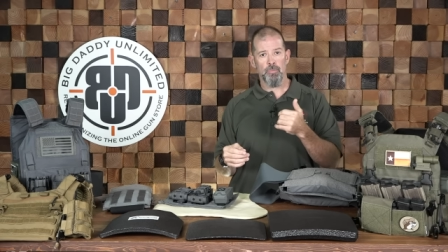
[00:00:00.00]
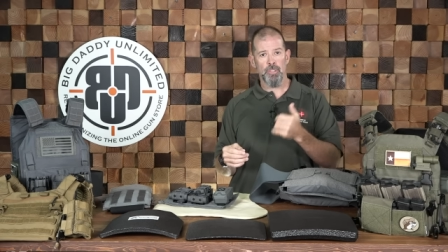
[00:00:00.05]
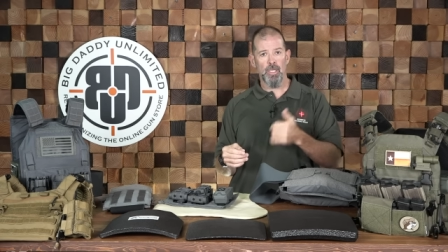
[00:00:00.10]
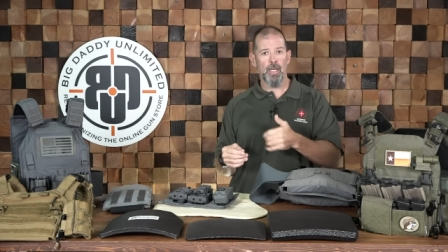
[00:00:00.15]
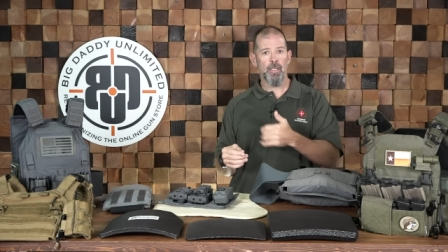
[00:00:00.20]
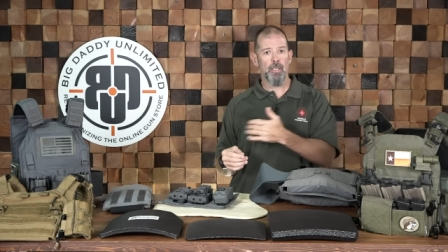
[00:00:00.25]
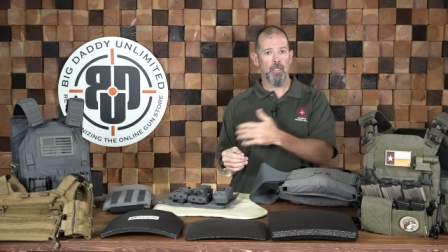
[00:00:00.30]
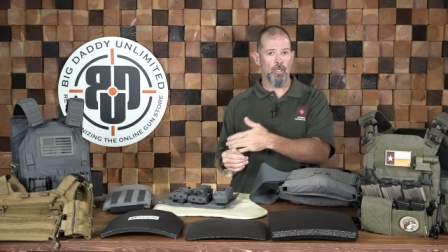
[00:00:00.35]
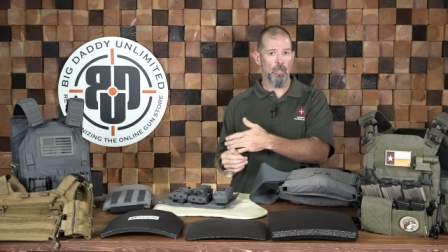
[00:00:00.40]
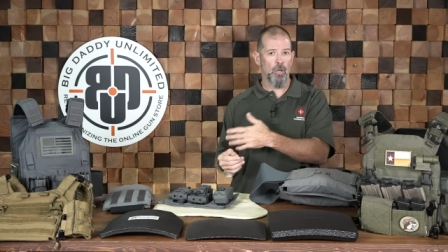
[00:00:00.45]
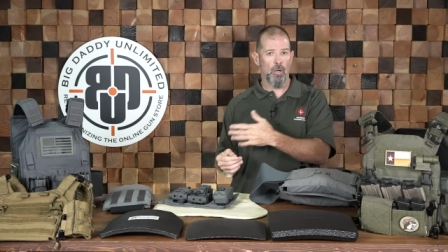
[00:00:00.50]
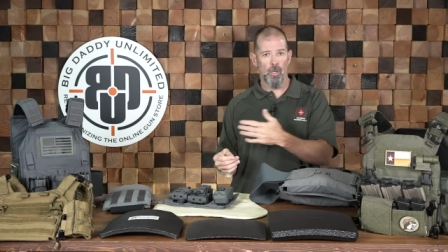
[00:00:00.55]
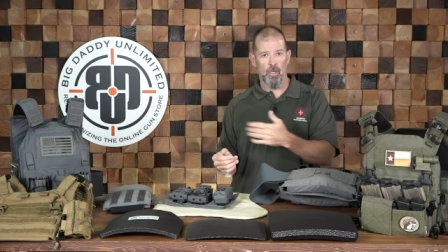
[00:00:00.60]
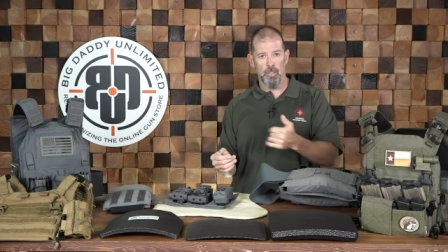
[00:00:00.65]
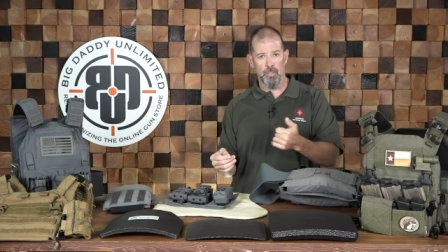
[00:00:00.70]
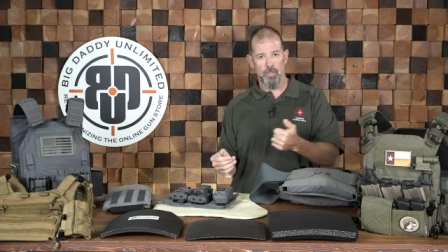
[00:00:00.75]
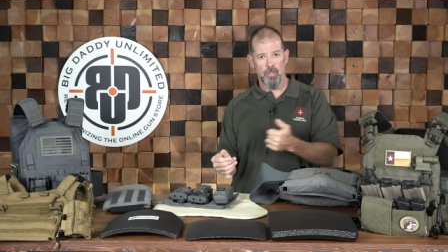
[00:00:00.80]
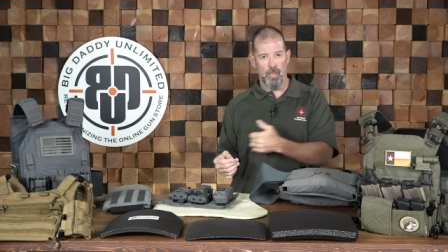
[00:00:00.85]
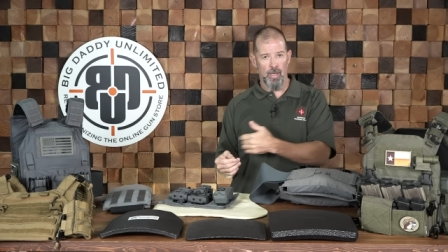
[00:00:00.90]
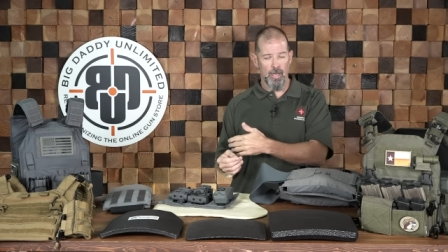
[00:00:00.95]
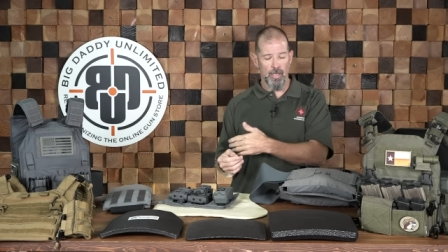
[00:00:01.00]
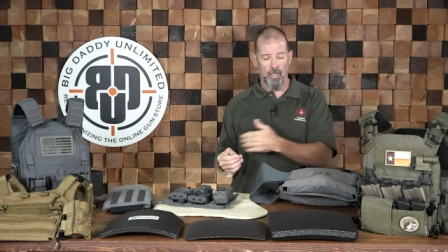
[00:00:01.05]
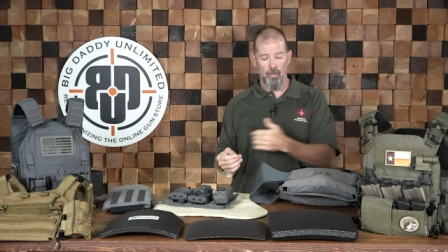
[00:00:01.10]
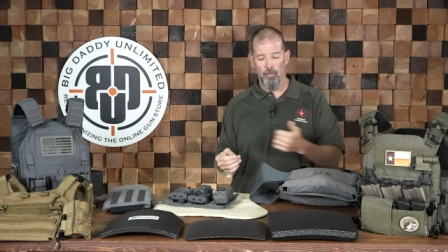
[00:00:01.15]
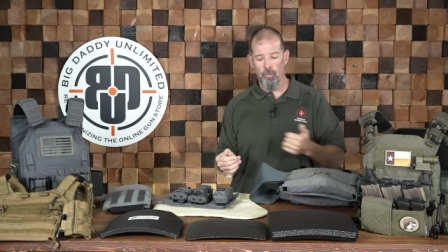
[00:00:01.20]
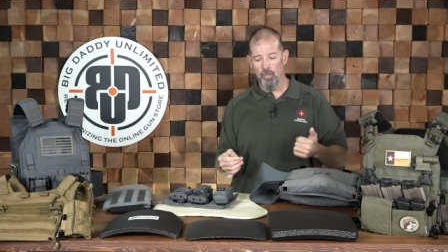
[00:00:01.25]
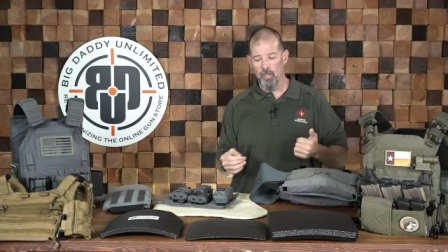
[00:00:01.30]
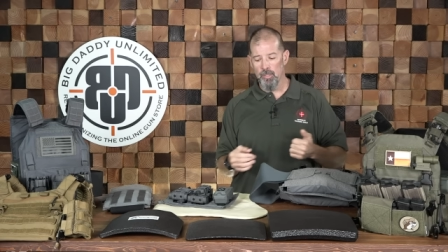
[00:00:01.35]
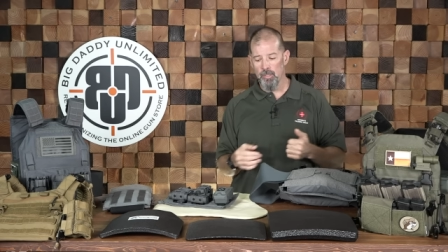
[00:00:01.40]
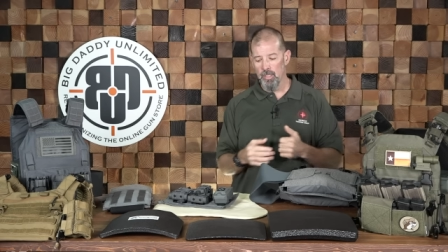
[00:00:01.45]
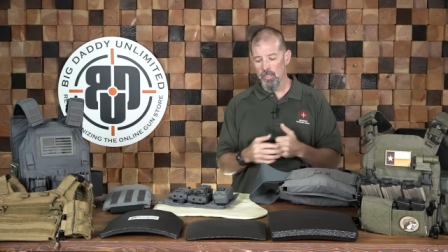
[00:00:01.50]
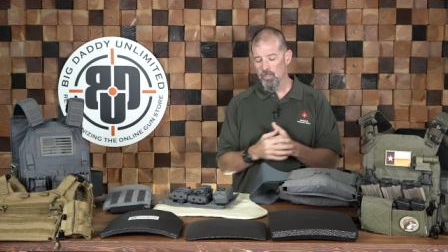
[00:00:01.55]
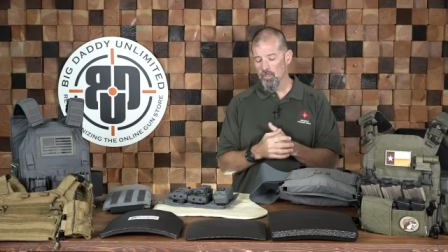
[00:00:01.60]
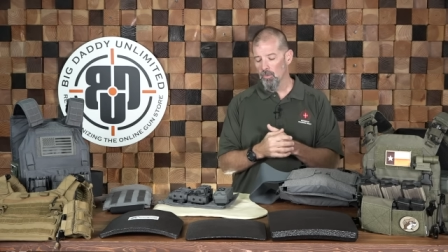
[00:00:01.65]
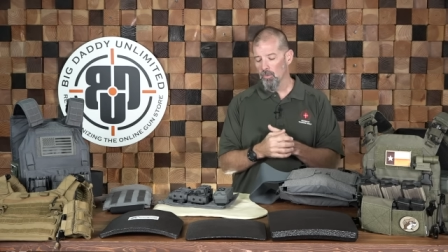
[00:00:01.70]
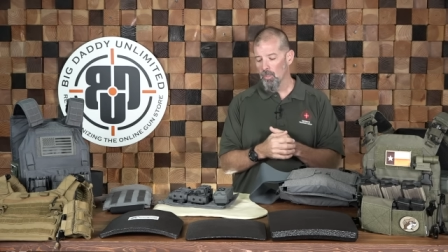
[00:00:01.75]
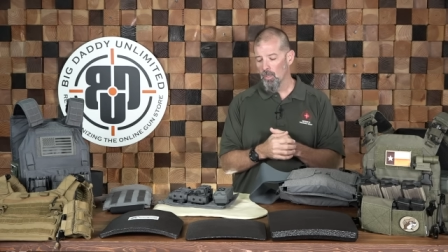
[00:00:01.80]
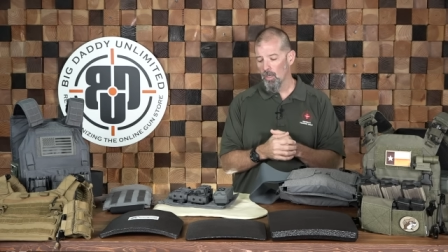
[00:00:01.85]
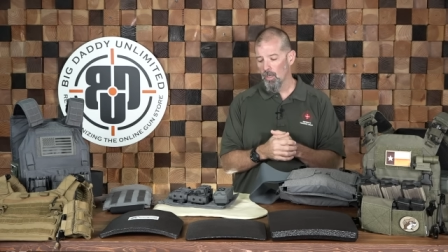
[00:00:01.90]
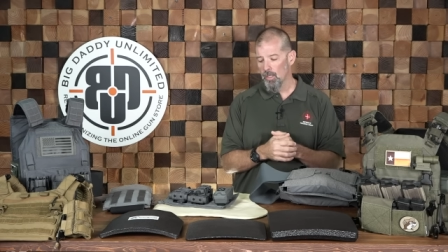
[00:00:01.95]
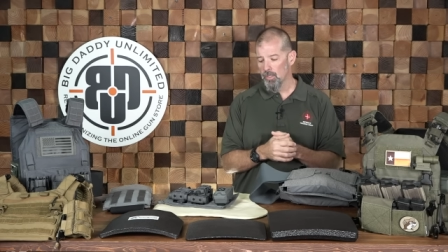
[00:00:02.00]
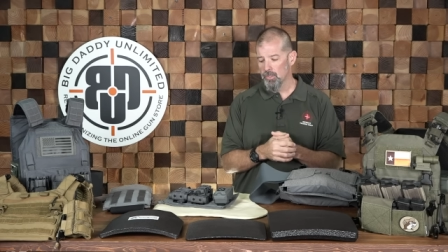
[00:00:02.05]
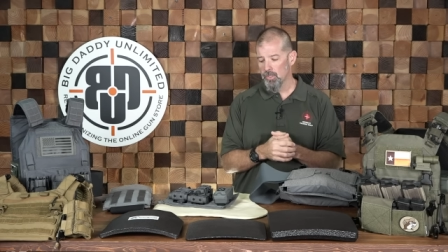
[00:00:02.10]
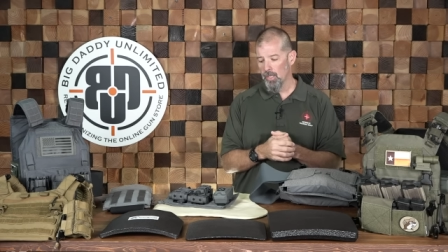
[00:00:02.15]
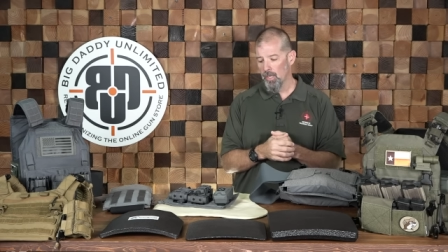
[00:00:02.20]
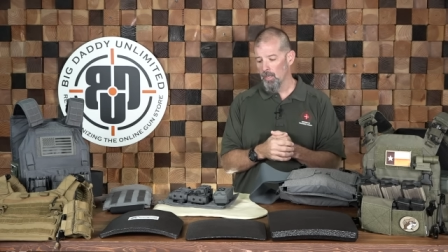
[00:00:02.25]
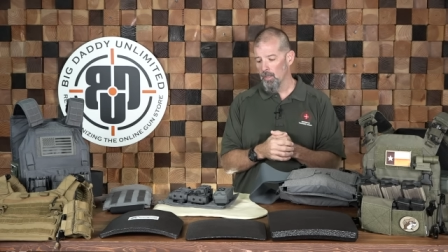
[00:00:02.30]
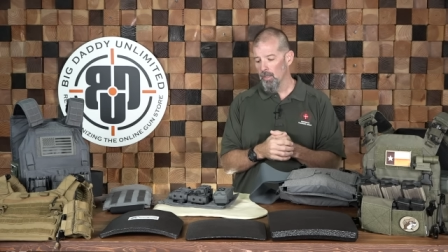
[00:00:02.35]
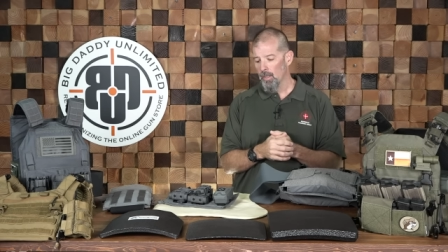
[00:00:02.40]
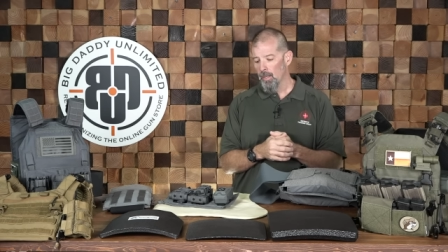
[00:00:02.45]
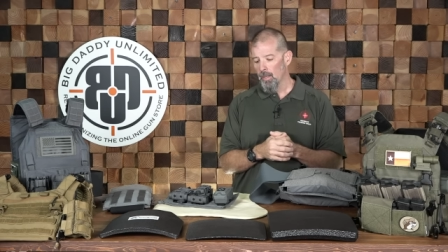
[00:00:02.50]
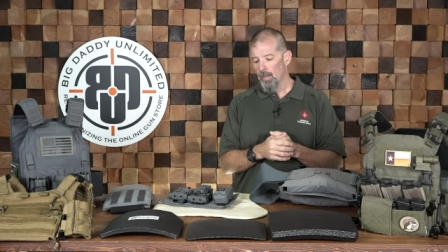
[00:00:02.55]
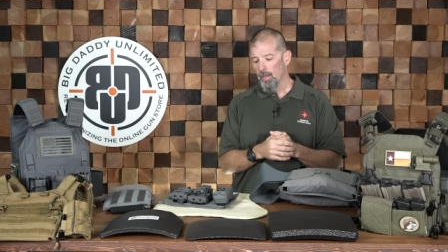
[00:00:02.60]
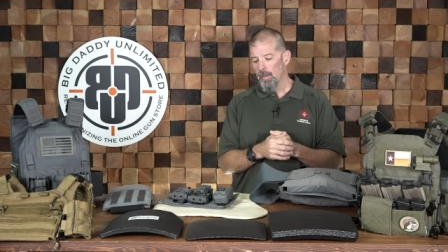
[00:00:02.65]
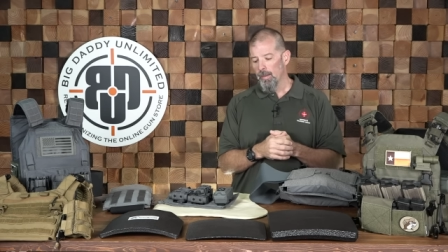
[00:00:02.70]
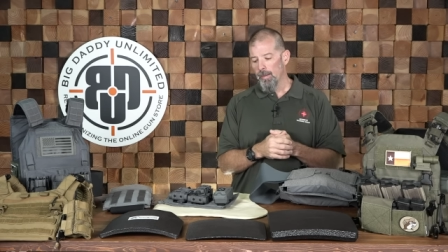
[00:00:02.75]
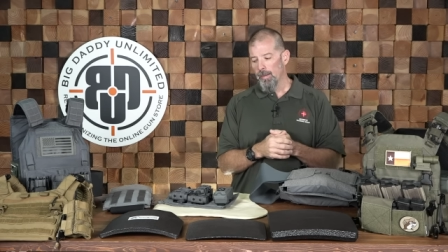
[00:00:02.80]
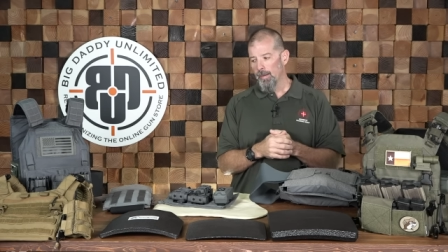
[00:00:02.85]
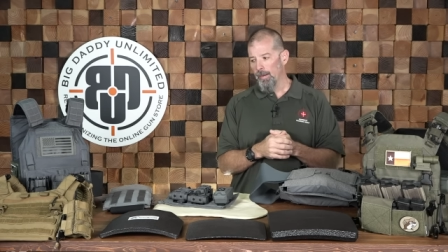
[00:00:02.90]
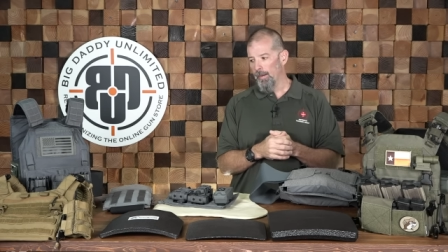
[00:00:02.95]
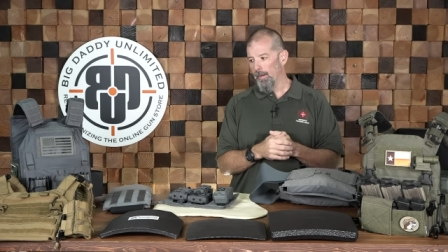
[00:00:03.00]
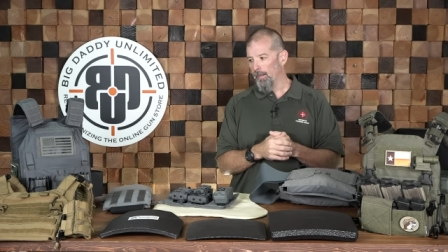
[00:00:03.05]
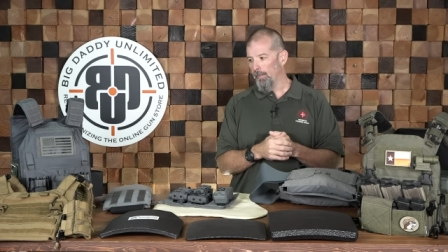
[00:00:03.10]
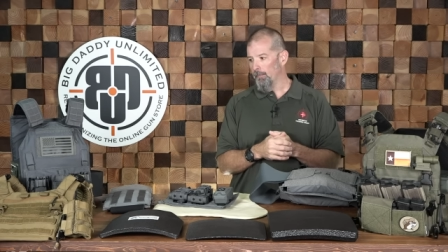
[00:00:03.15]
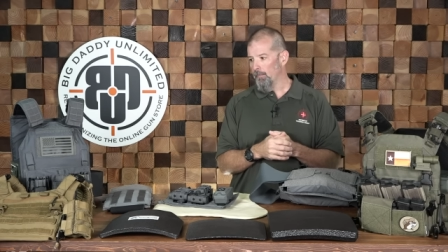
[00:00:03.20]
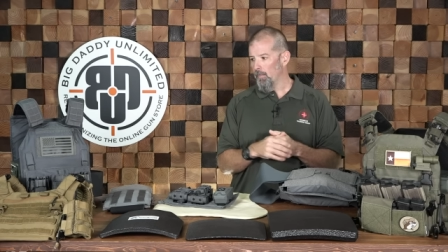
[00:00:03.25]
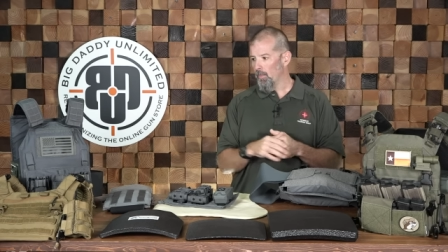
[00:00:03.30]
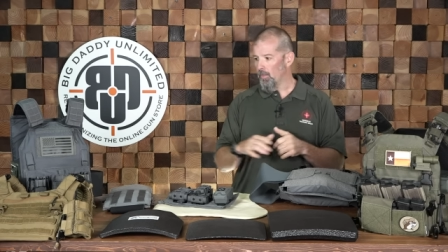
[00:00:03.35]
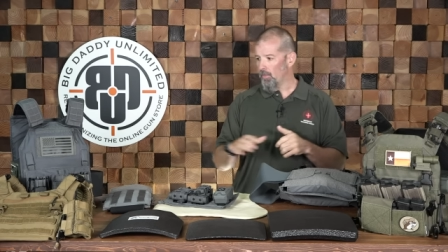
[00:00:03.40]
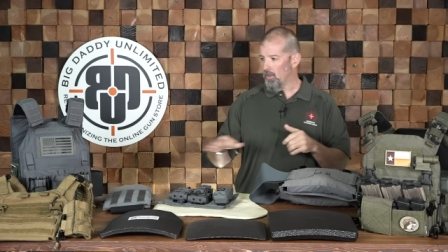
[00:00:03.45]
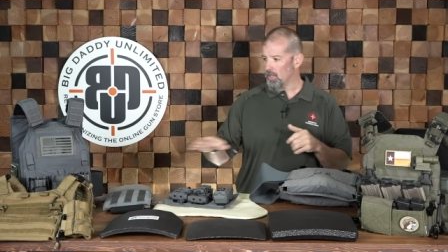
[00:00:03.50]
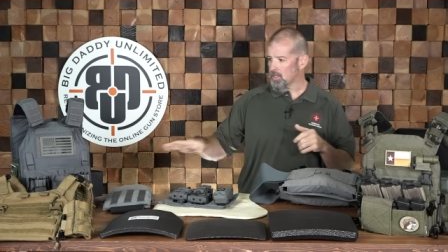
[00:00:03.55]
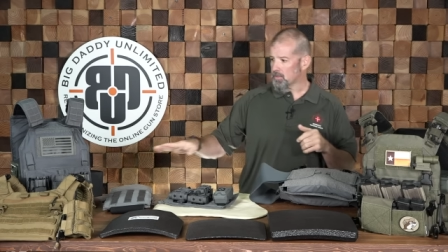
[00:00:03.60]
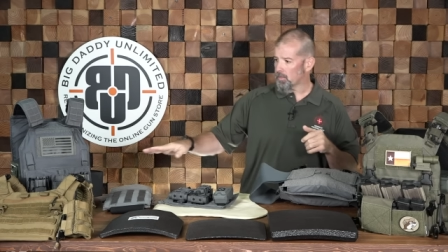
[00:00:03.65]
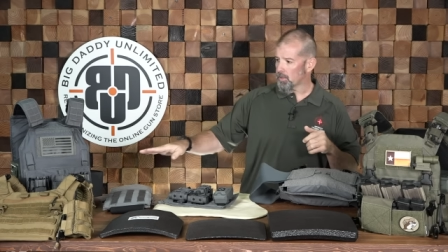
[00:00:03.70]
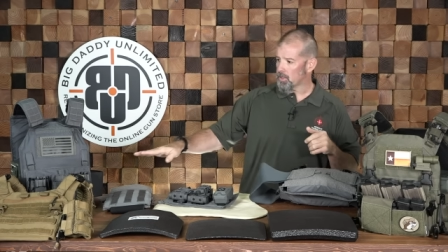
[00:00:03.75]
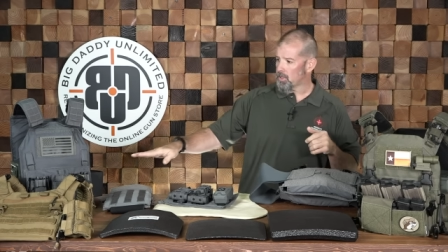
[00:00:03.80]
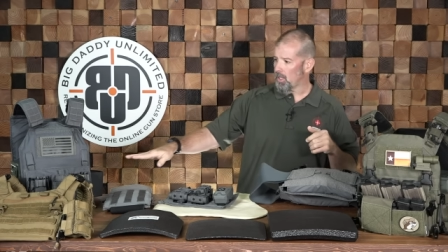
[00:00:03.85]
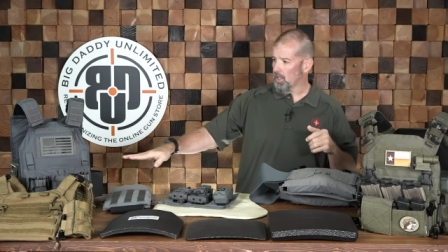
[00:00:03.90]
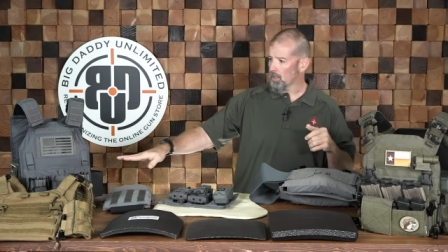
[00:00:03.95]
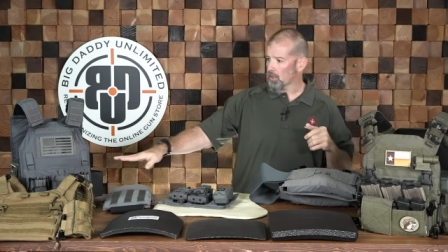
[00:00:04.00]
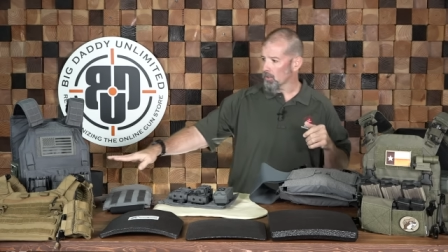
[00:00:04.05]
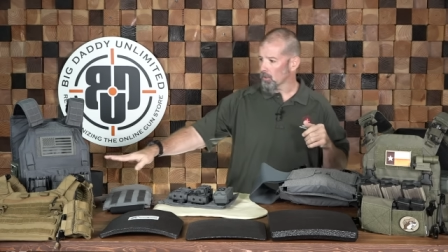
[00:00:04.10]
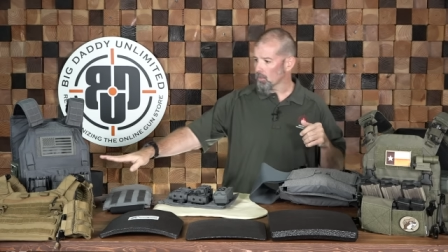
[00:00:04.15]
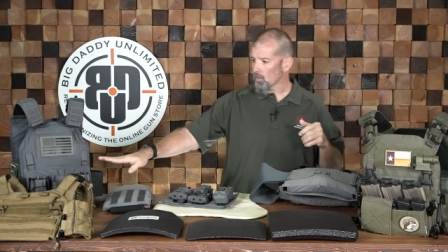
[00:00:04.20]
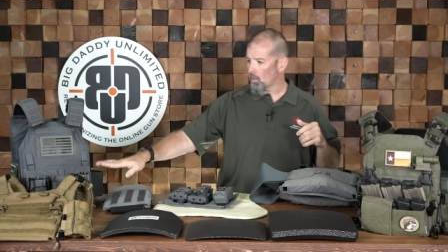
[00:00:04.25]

shotgun cards that I can put additional cards there. Um, this particular